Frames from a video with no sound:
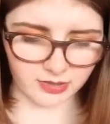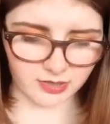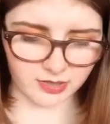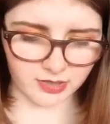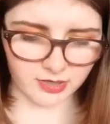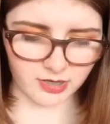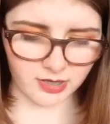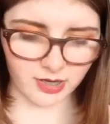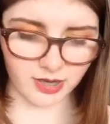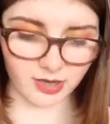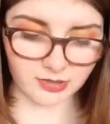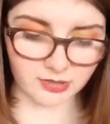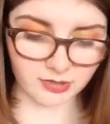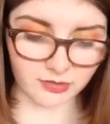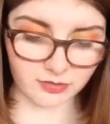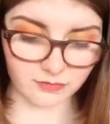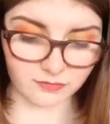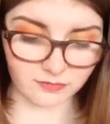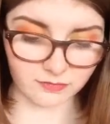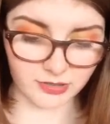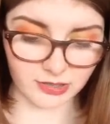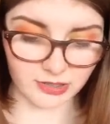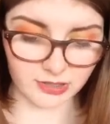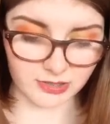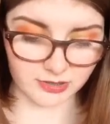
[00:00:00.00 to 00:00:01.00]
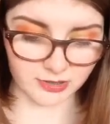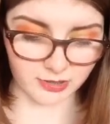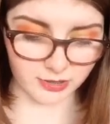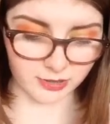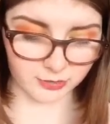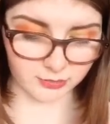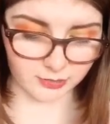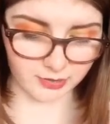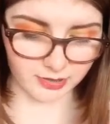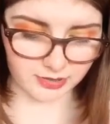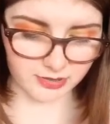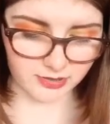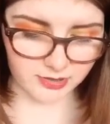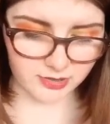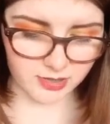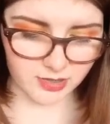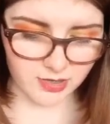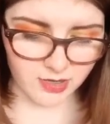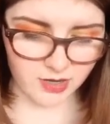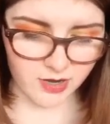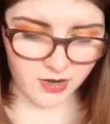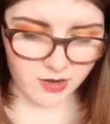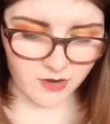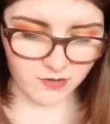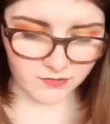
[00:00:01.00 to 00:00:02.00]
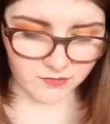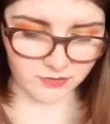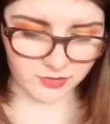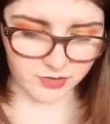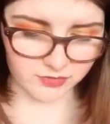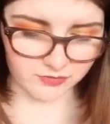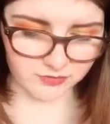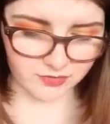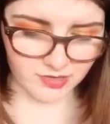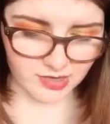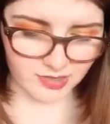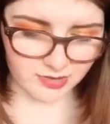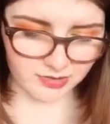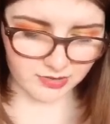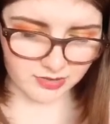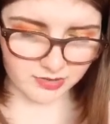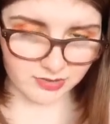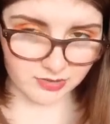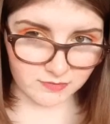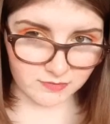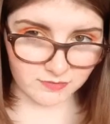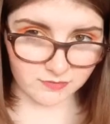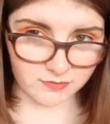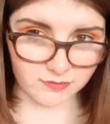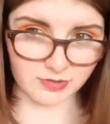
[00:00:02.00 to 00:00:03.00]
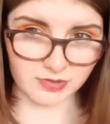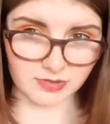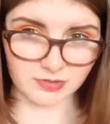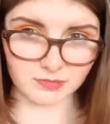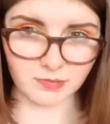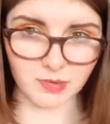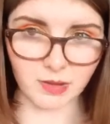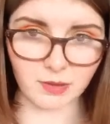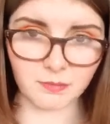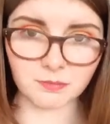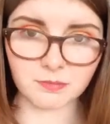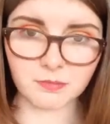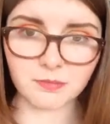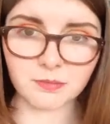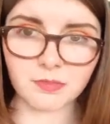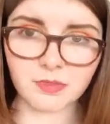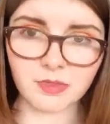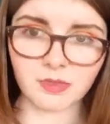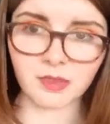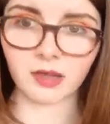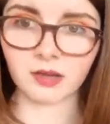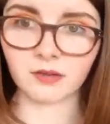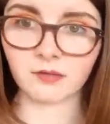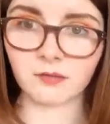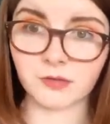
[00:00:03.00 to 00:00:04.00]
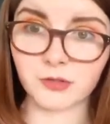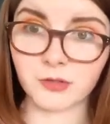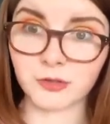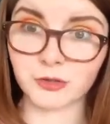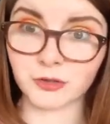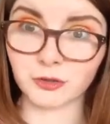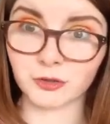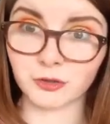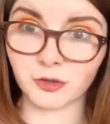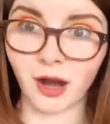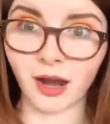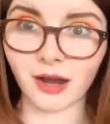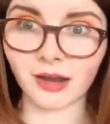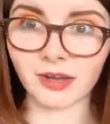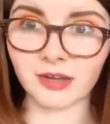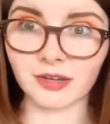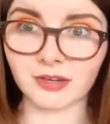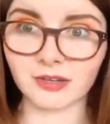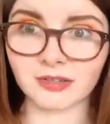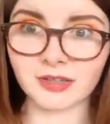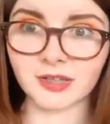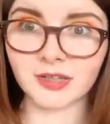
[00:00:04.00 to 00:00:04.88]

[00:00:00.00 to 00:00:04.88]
He had to finish this quest for his friends, for his mum, and for his dragon.